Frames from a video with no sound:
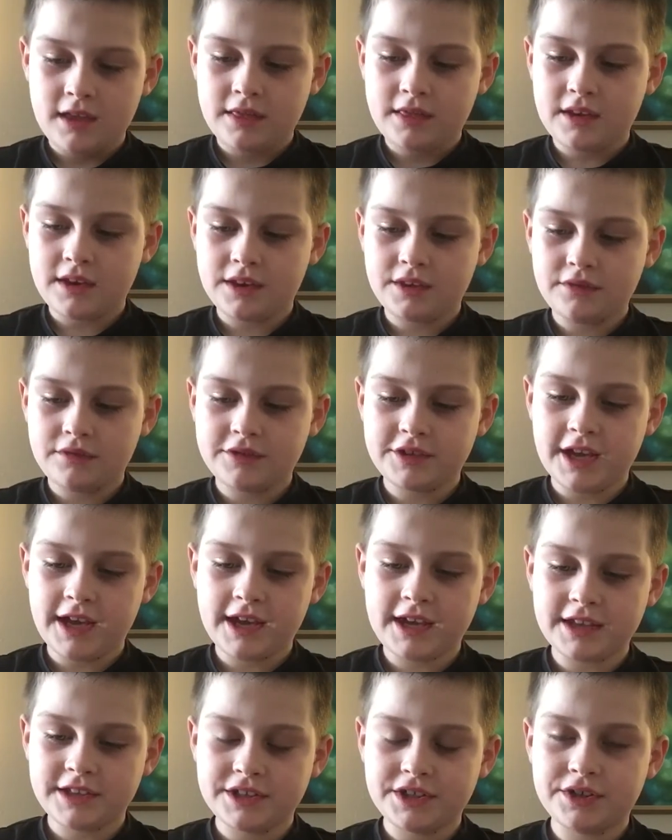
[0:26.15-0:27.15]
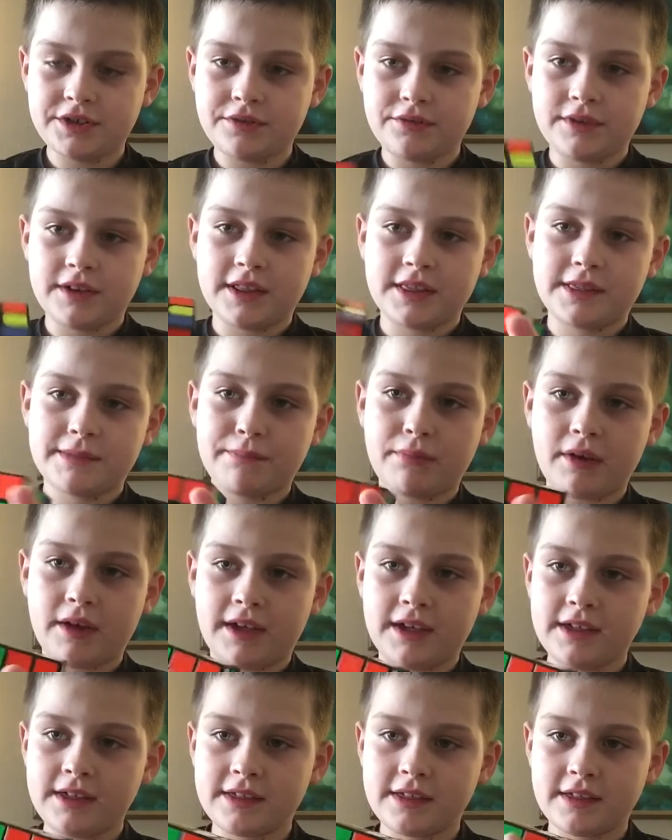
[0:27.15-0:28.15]
Then you take it to its
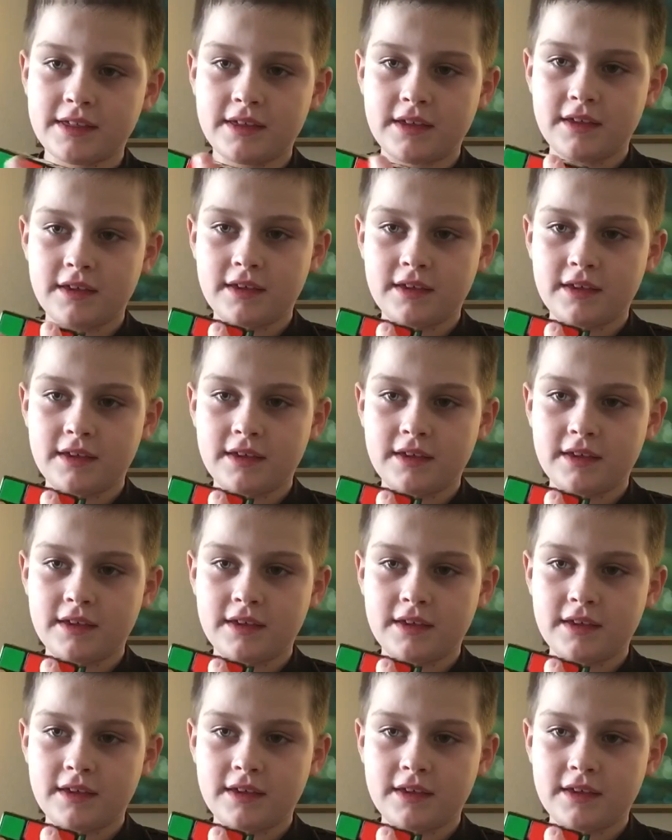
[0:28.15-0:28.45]
place.